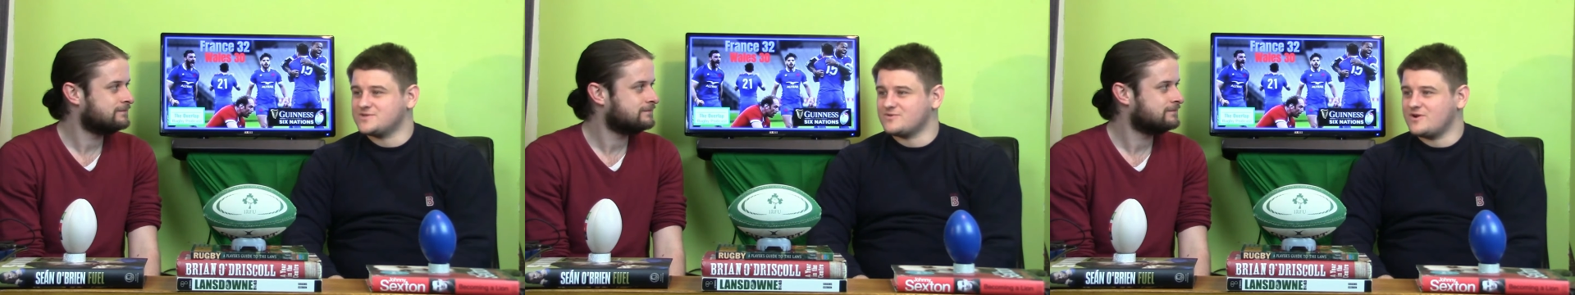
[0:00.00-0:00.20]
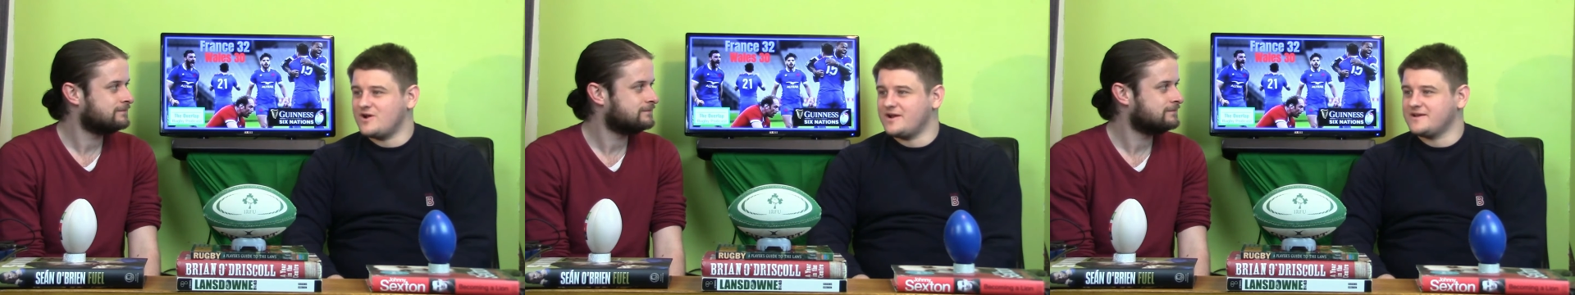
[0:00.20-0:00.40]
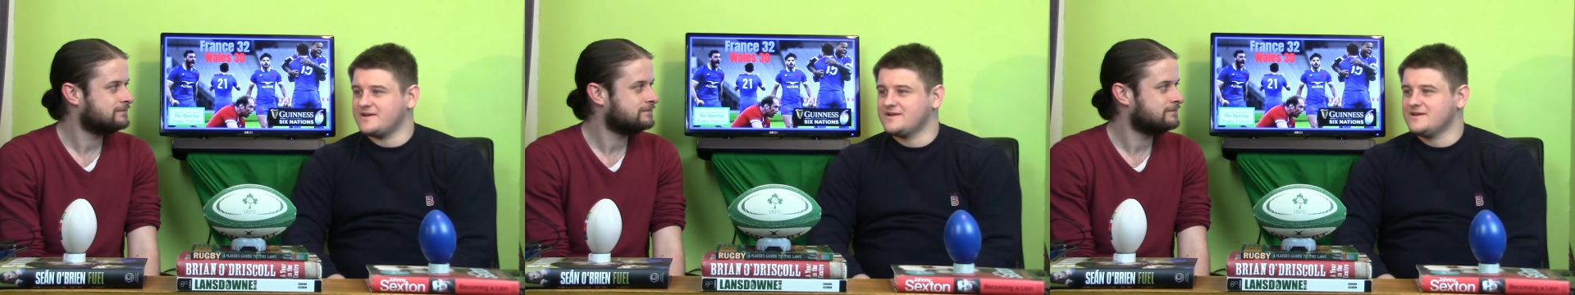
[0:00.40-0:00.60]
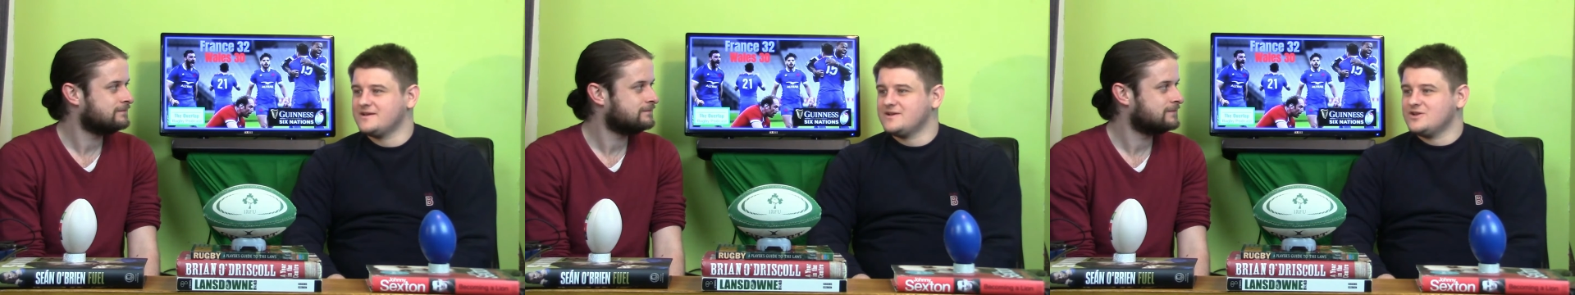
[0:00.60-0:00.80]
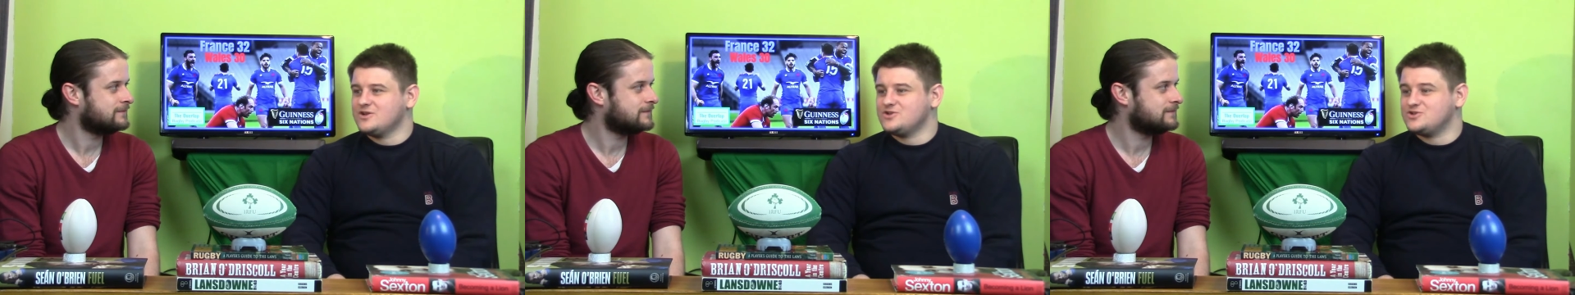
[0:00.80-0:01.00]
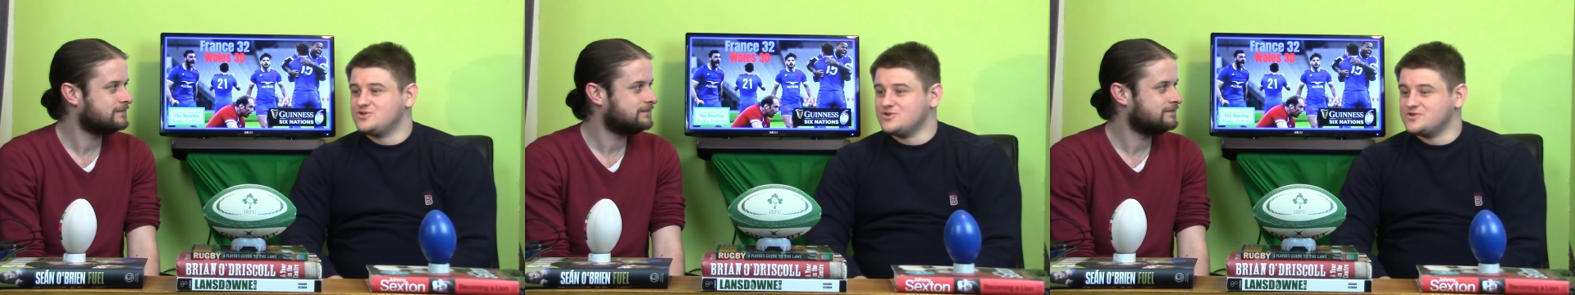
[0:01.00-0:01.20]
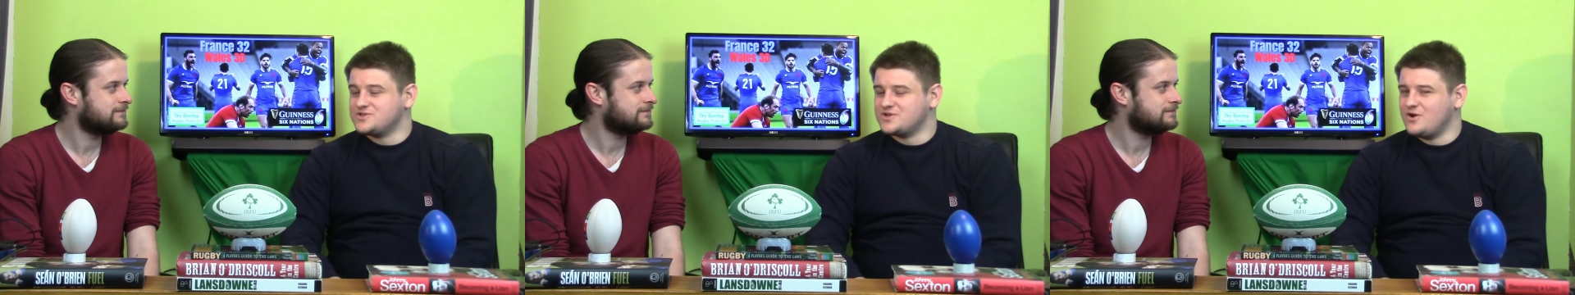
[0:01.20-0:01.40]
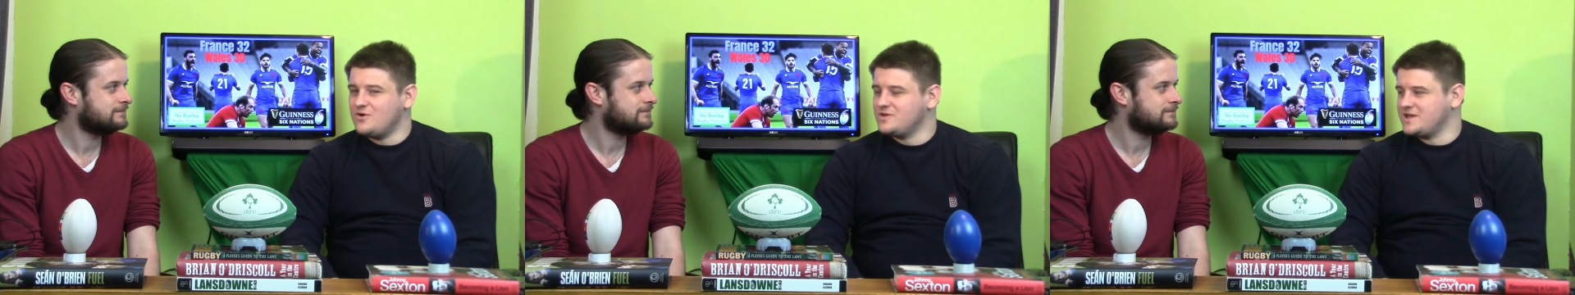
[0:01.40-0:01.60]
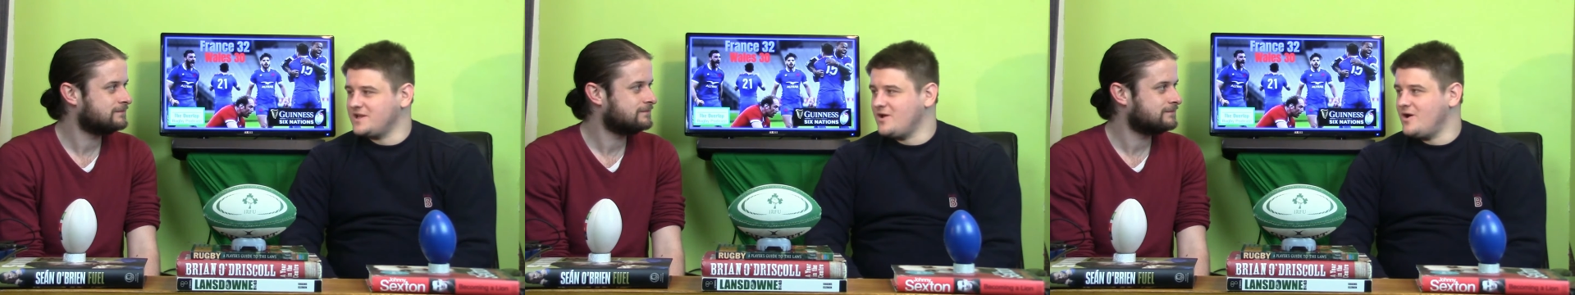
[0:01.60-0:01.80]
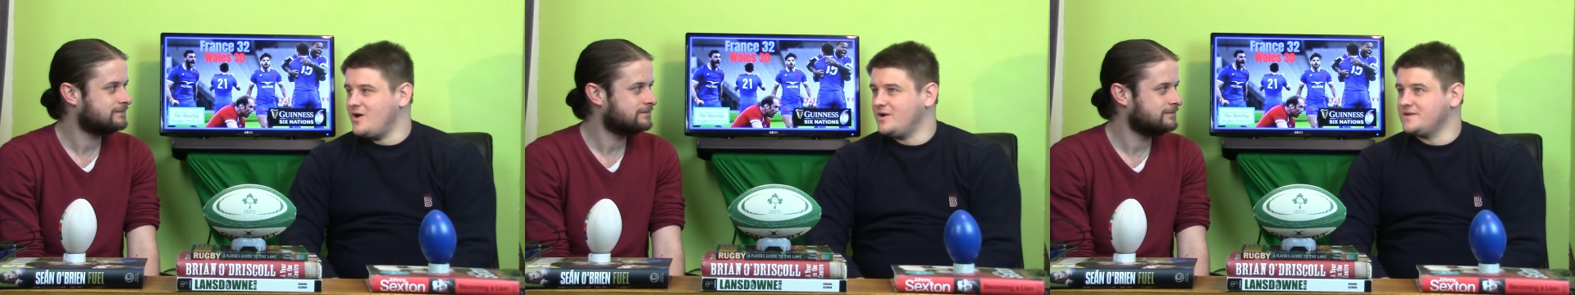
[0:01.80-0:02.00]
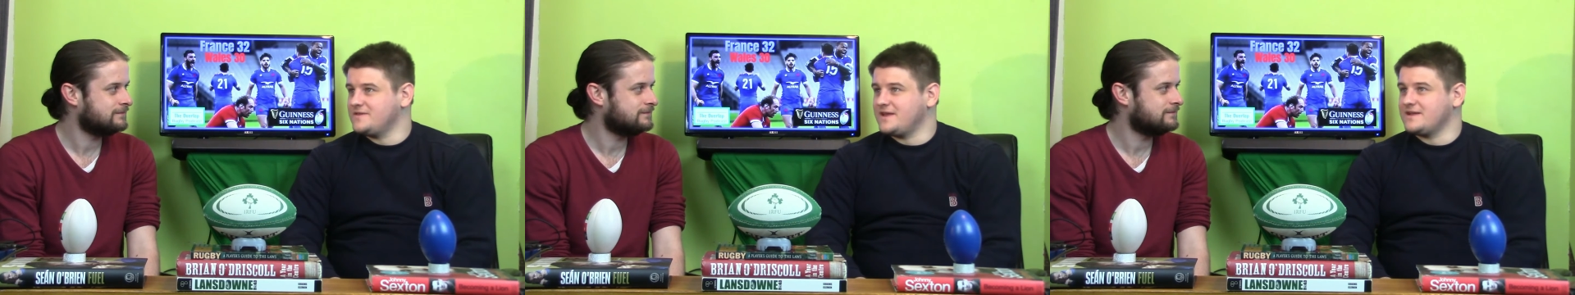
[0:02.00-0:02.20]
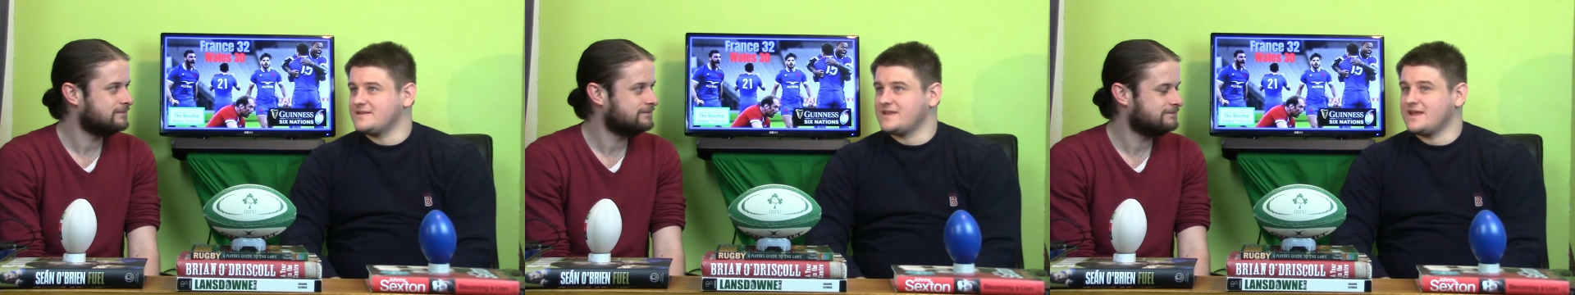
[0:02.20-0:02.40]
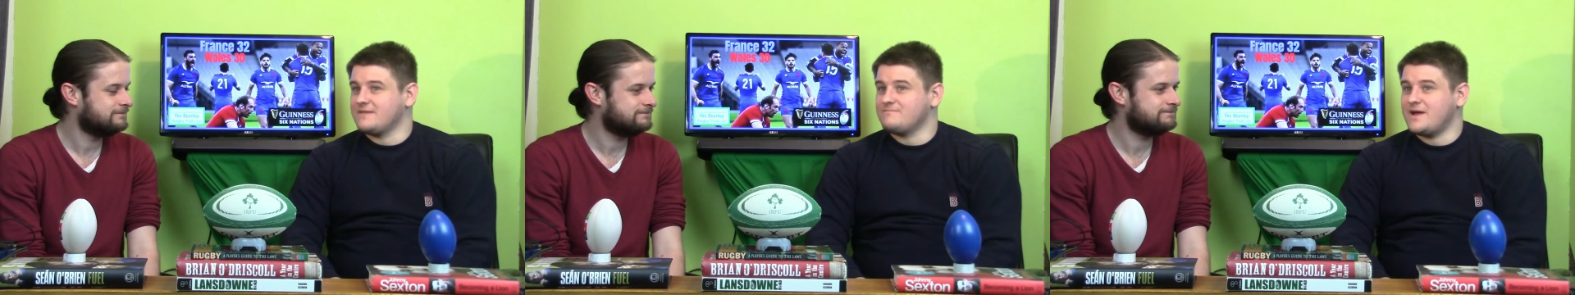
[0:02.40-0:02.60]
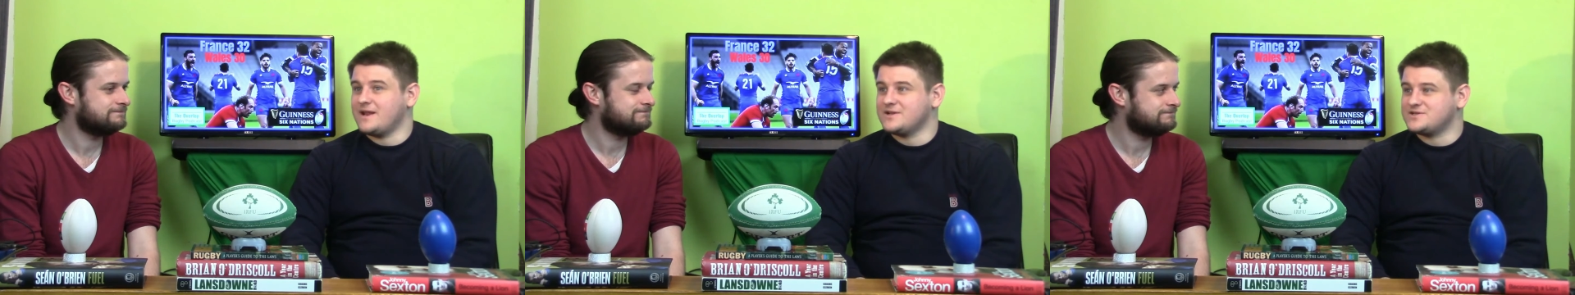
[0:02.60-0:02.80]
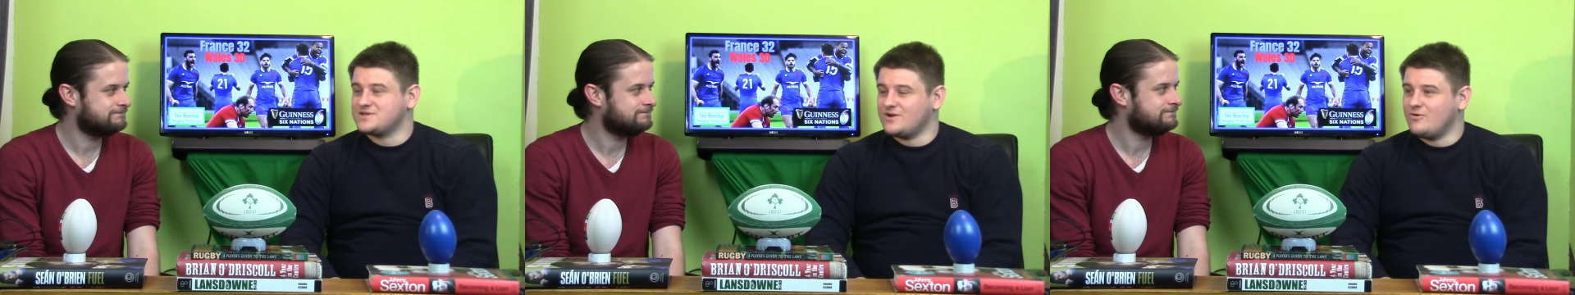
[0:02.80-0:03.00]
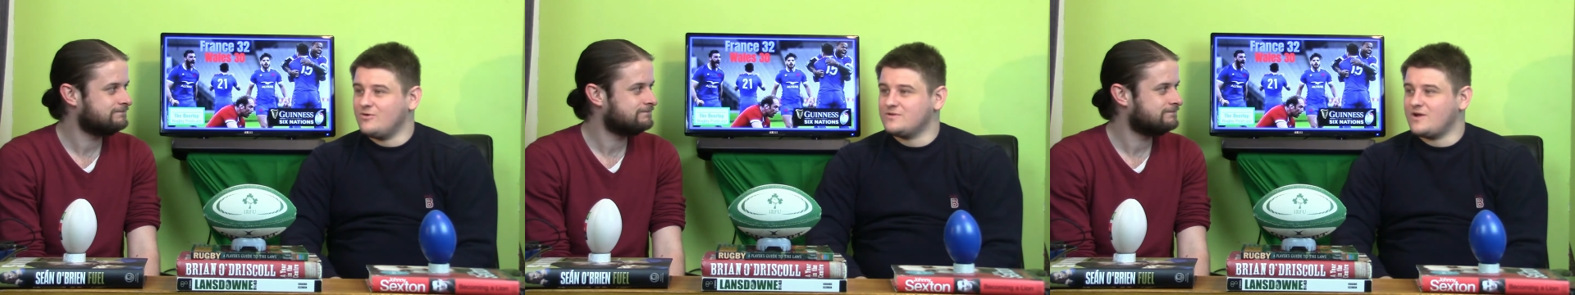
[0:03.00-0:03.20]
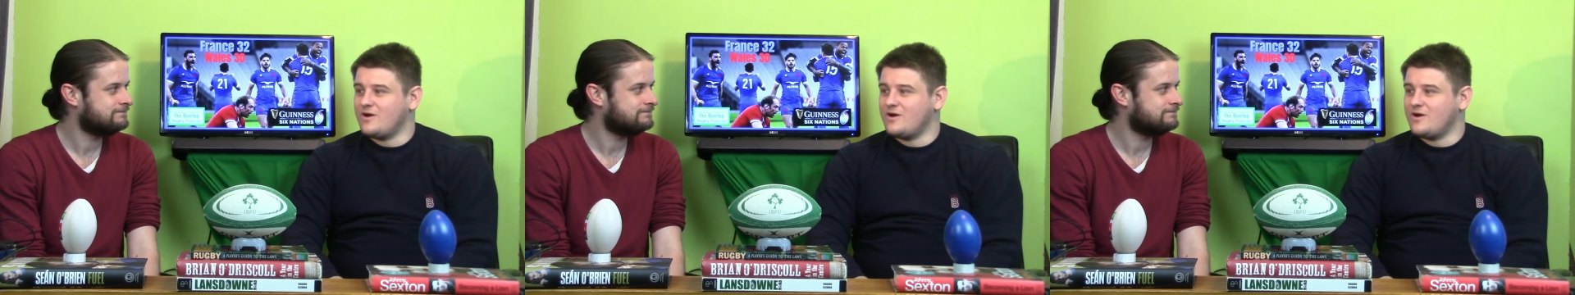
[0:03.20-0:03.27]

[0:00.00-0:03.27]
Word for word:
Speaker 1: were kind of just holding on, and they they managed to hold,